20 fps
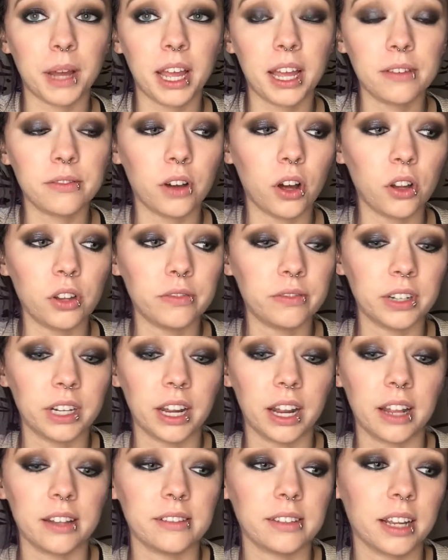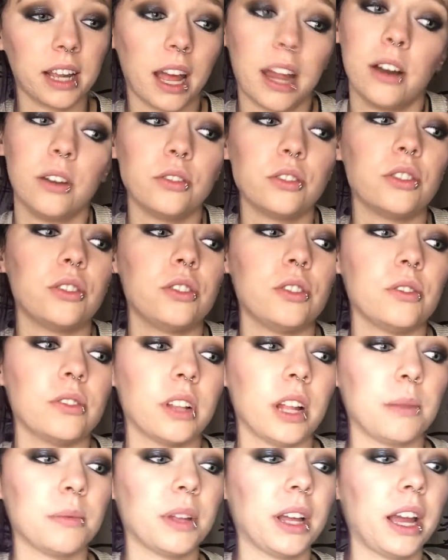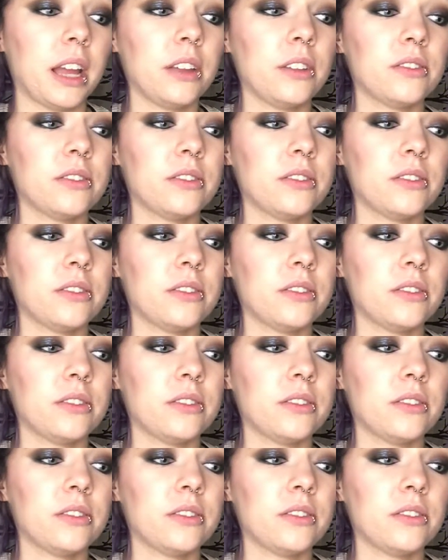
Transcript: I have all different kinds. Like I don't just use Limelight. I